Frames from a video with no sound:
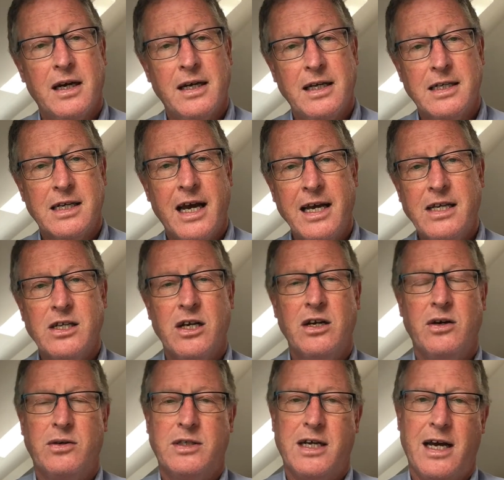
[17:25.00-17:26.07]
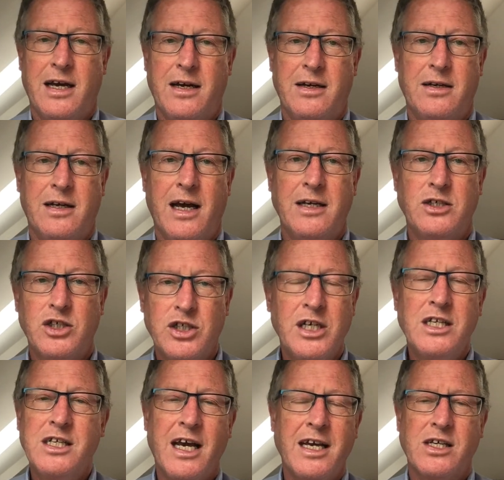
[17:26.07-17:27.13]
And he takes a look down, and
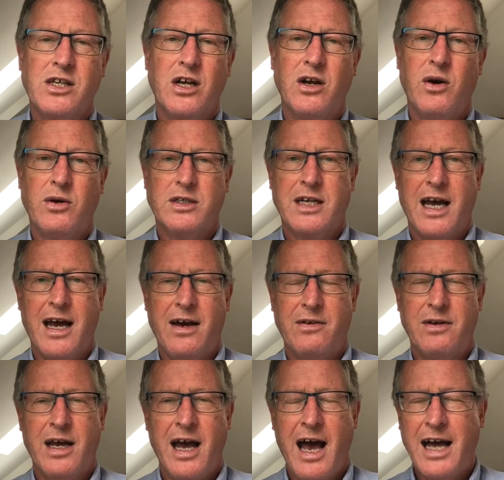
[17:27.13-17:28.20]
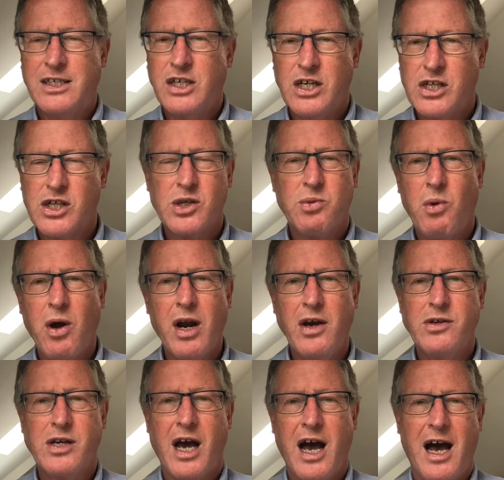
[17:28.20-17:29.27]
she takes a look down, and she
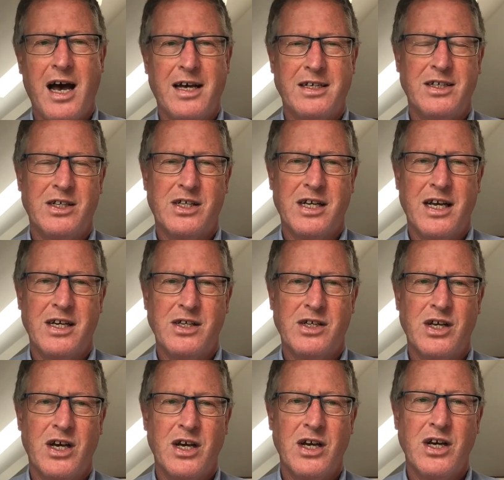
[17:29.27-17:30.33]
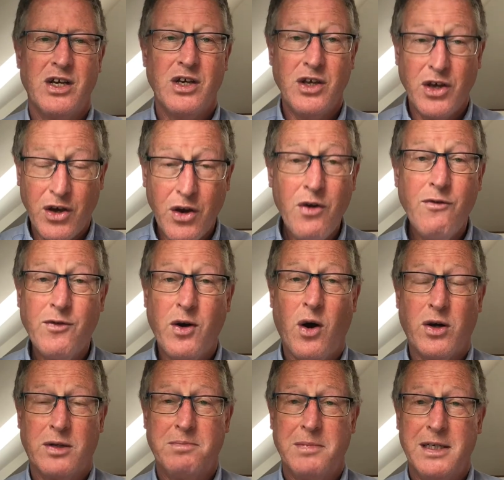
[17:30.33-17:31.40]
swallows hard and says, you've
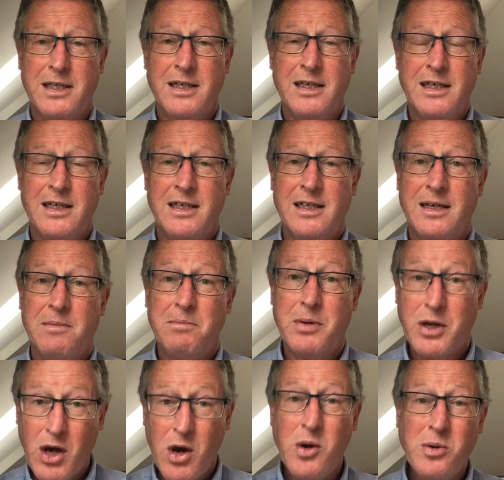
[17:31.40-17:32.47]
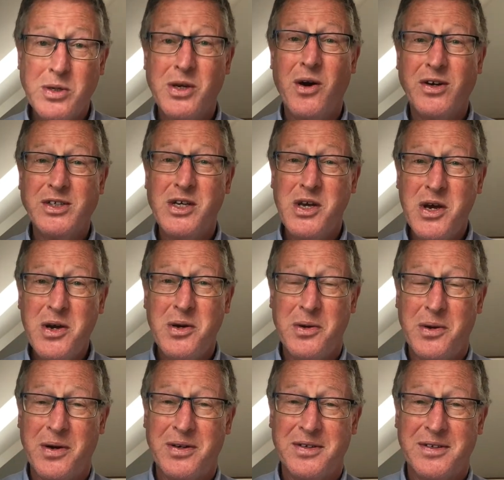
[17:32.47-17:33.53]
got me, but who's got
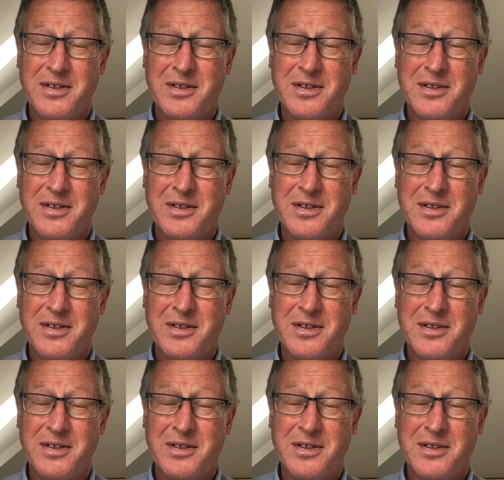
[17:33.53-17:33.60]
you?